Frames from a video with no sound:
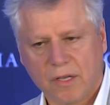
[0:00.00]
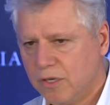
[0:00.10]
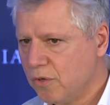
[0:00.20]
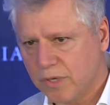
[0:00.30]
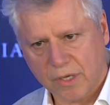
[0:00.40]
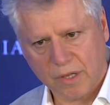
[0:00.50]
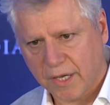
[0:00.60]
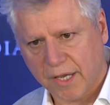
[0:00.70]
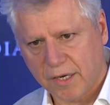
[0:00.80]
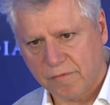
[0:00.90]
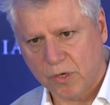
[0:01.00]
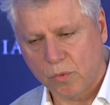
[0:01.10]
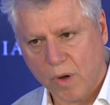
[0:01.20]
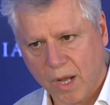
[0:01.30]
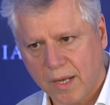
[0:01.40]
You can click it if you
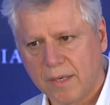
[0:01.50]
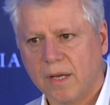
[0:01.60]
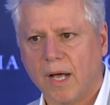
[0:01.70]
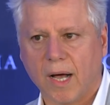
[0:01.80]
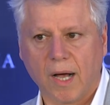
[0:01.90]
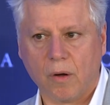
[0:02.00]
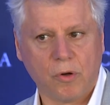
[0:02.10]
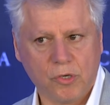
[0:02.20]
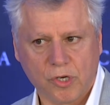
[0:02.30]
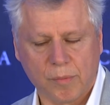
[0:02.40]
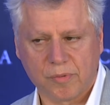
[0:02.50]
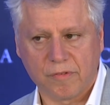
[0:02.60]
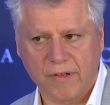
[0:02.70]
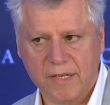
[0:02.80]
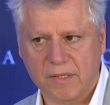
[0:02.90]
want, or you can
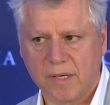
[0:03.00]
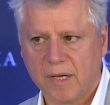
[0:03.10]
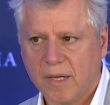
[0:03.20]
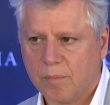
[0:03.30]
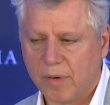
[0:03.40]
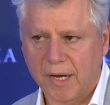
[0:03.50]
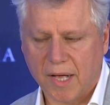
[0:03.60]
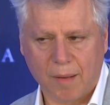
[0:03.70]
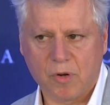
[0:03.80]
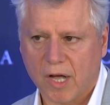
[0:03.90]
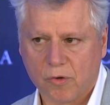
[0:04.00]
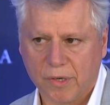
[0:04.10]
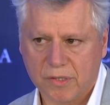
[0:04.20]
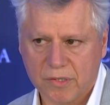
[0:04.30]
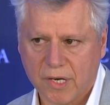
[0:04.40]
prevent it, but I'm not
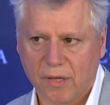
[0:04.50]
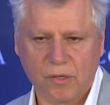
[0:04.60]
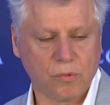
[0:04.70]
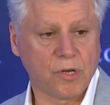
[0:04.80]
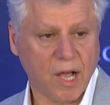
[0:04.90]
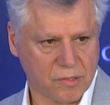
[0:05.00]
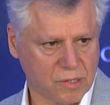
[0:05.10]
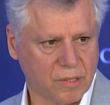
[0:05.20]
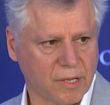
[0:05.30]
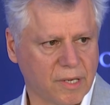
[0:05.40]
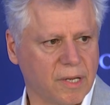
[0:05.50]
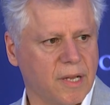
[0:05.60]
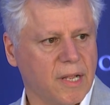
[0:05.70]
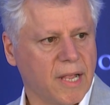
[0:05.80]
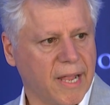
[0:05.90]
going to tell you not to click
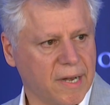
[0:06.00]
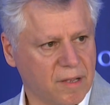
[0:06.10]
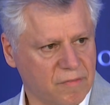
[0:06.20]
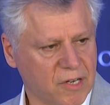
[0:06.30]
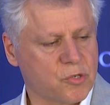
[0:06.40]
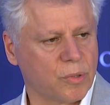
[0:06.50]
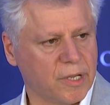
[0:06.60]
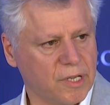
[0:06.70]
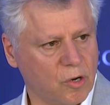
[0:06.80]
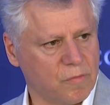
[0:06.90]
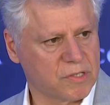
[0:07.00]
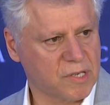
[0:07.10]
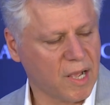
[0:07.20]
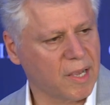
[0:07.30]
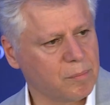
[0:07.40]
it. And eventually, over
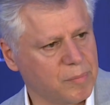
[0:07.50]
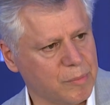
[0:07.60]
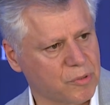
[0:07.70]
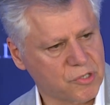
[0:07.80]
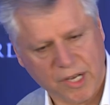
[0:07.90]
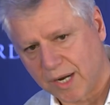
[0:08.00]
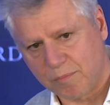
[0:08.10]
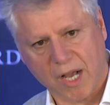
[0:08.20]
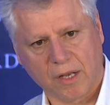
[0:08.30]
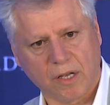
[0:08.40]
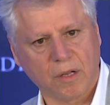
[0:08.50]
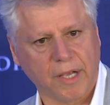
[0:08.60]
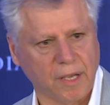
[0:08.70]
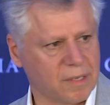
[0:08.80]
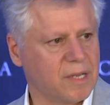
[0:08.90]
time, people said, I'm not going to
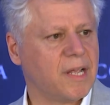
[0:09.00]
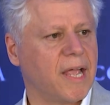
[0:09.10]
click it.